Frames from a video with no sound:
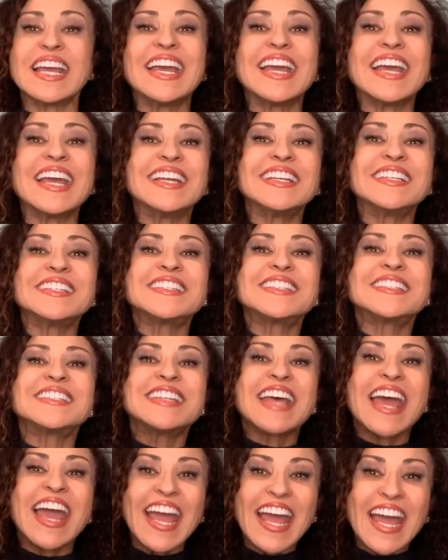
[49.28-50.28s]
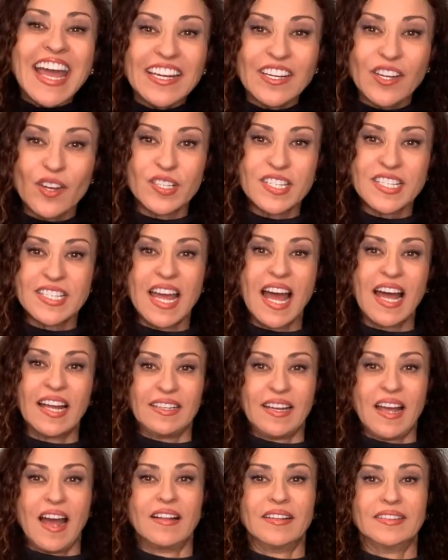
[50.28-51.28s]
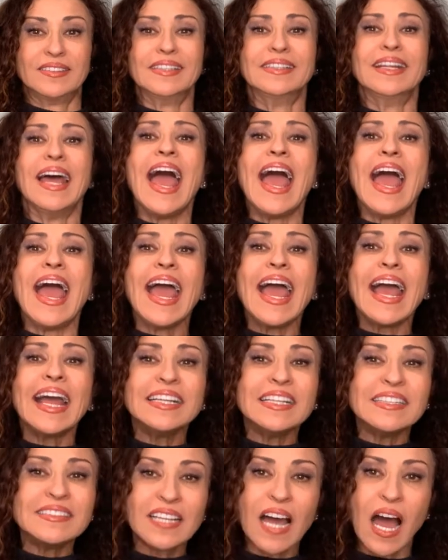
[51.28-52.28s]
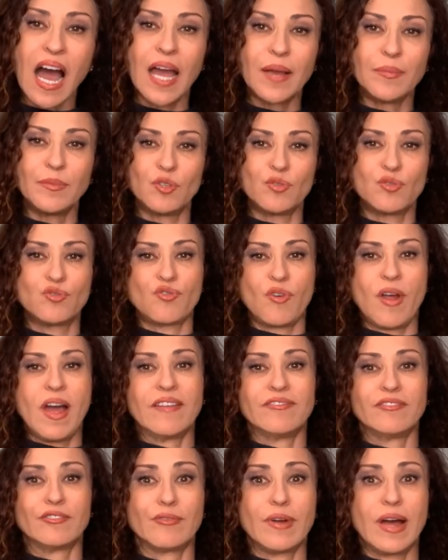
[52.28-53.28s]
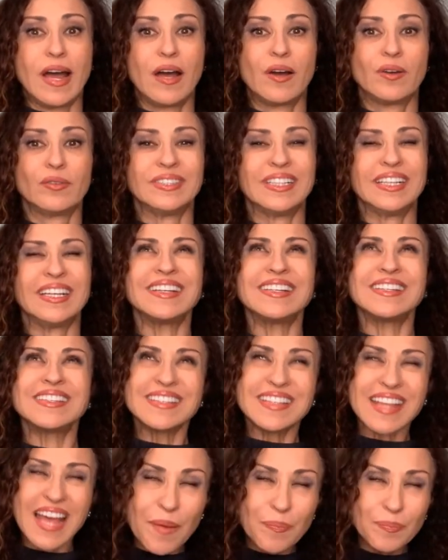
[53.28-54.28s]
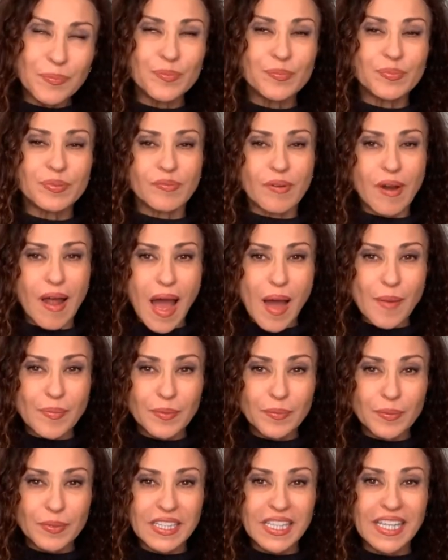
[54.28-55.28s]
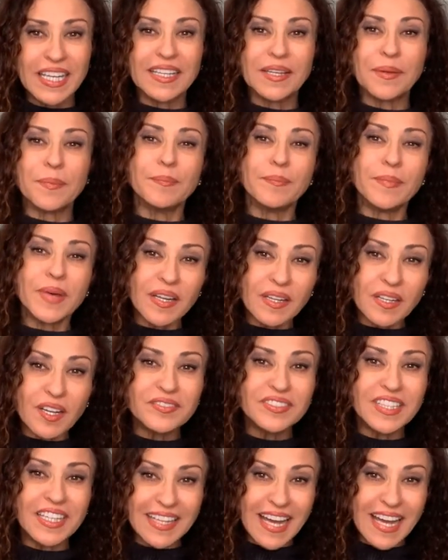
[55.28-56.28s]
insane on Staten Island anytime you drive around, except probably in the middle of the